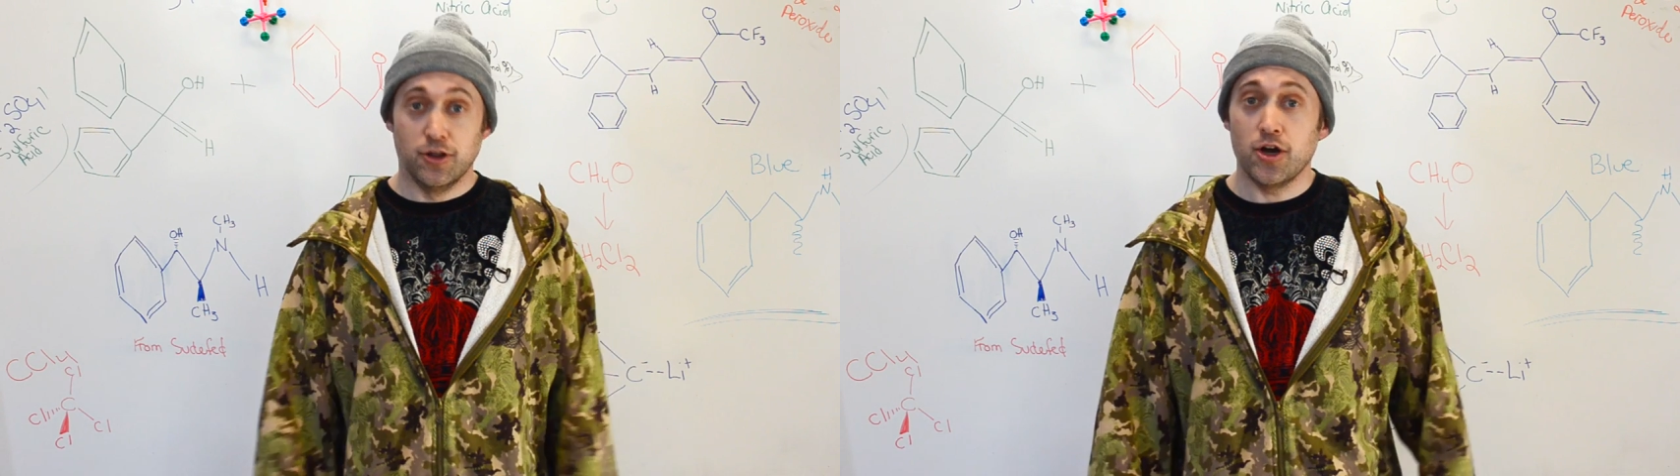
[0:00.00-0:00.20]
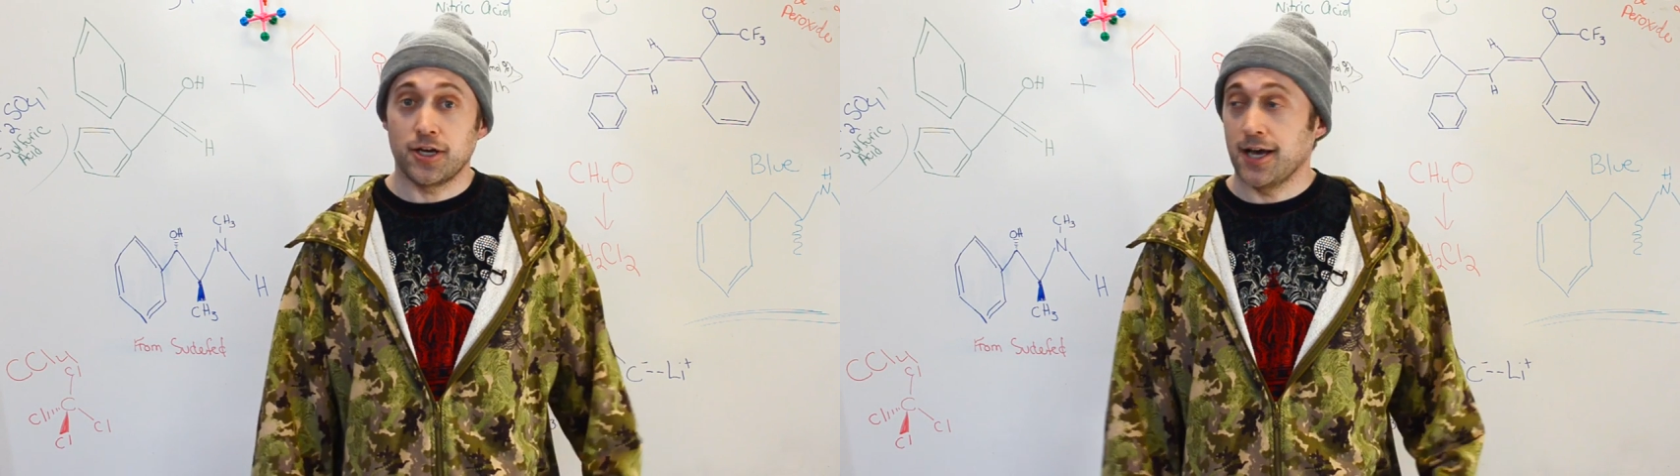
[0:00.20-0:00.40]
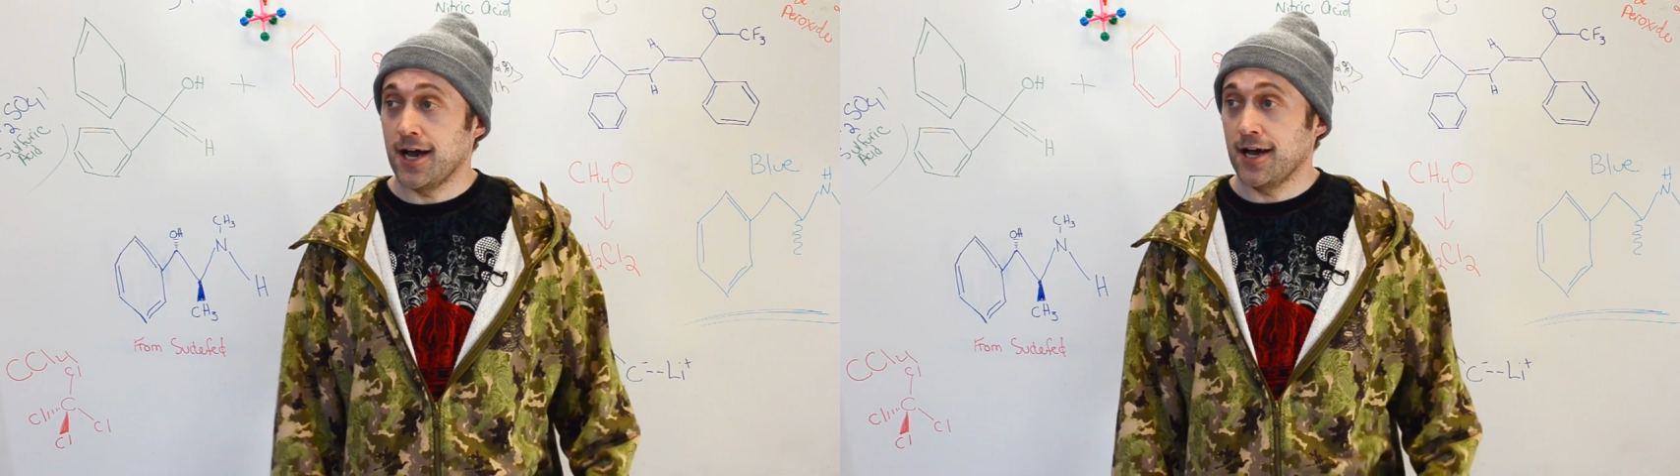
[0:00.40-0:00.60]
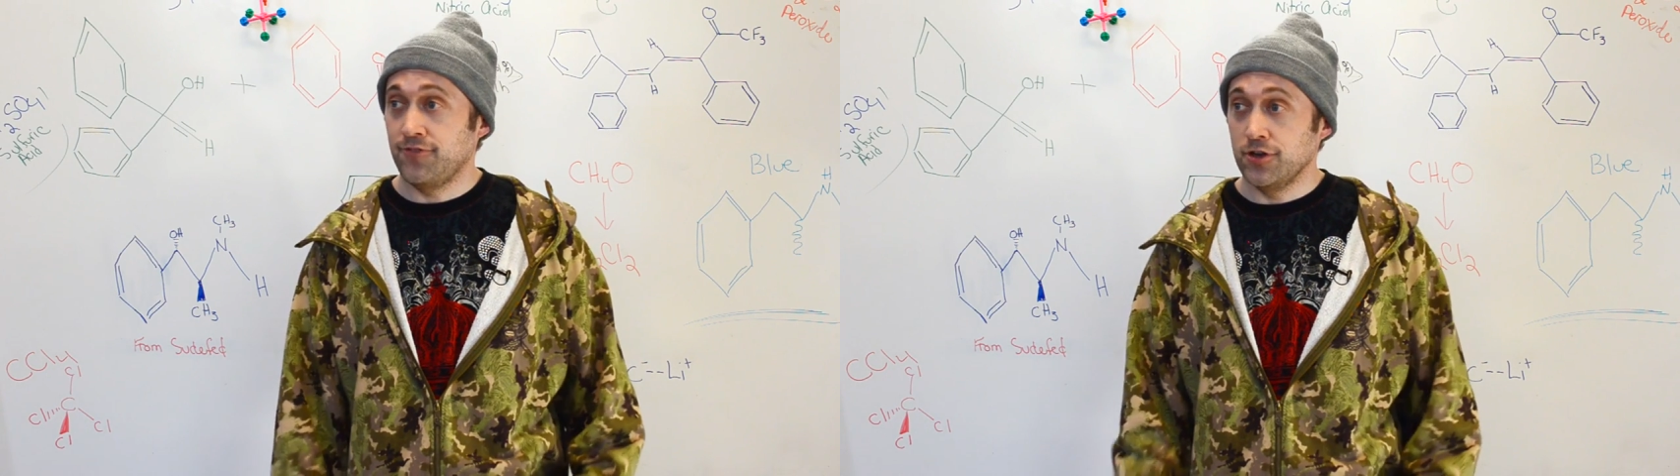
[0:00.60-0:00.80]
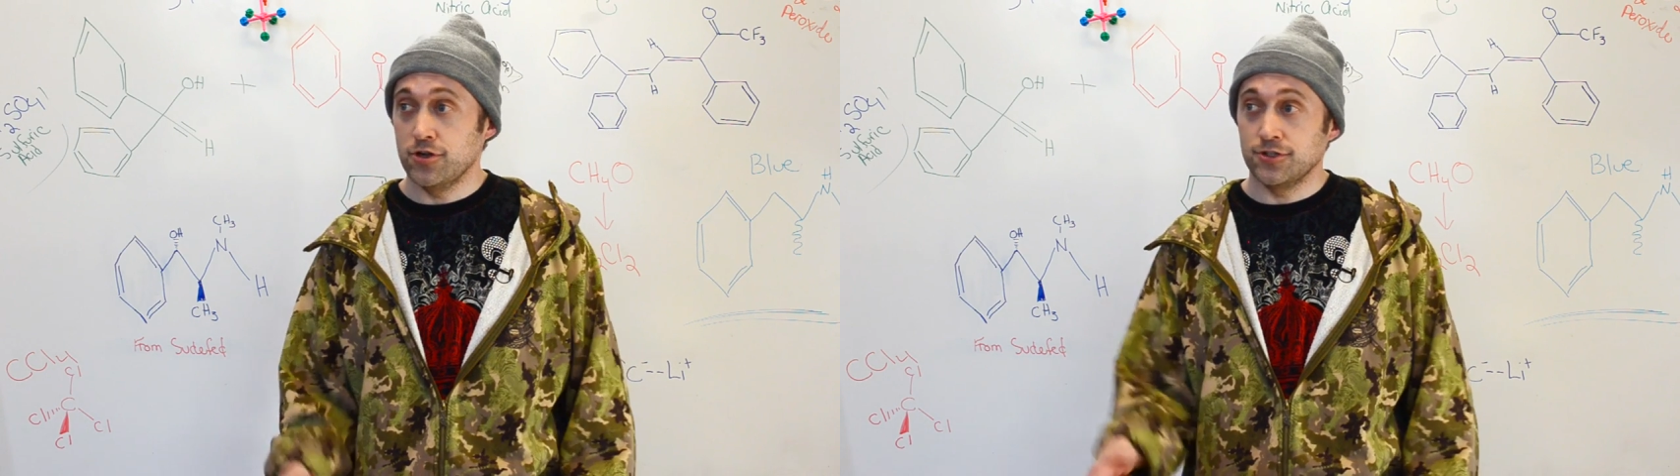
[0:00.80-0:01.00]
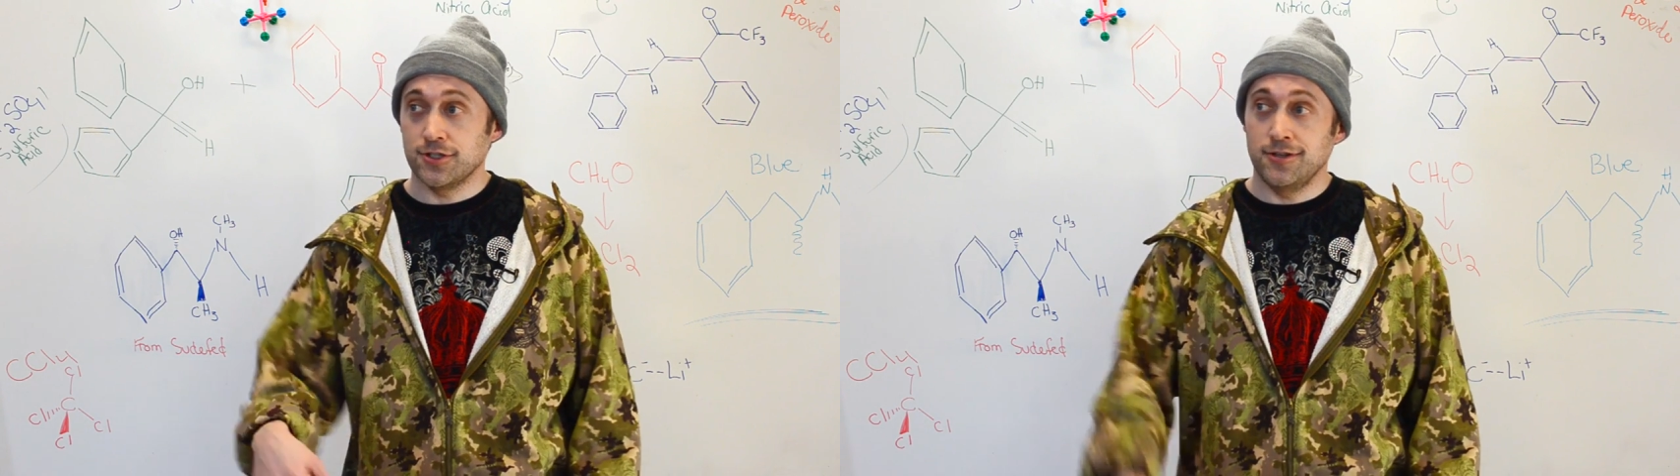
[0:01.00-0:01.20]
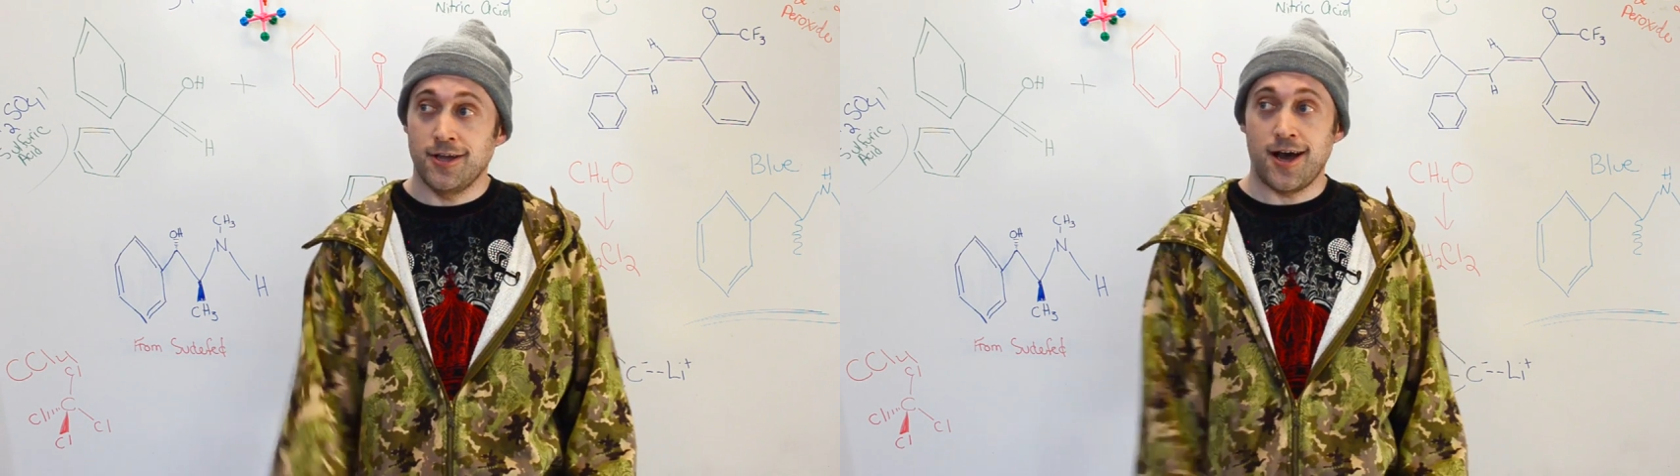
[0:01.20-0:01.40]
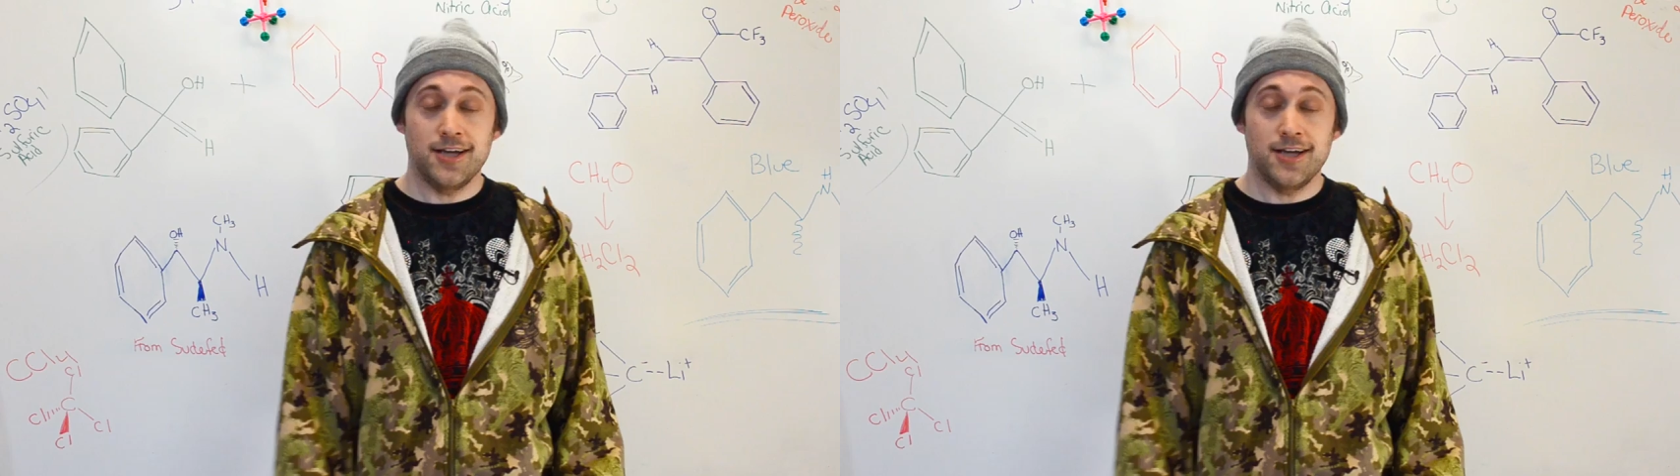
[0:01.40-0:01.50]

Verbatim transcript: Look, uh, if you're using uh,